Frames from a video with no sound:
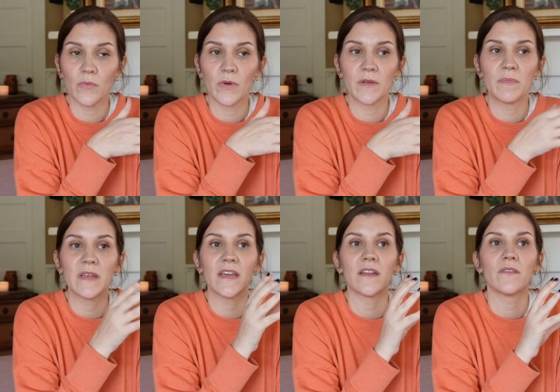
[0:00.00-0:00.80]
would
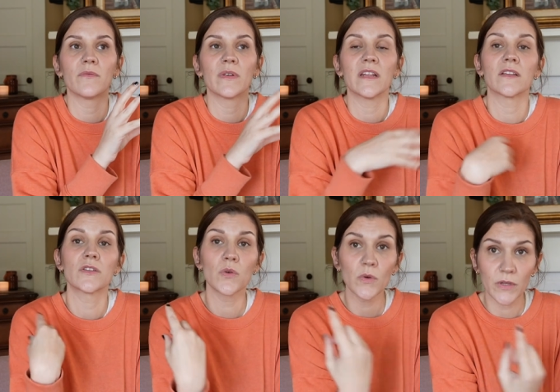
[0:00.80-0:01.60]
begin reading the
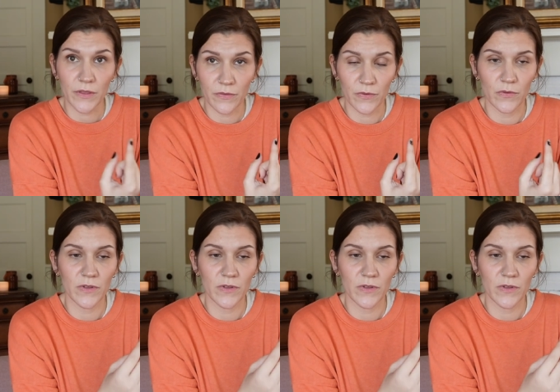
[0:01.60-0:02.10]
Torah through.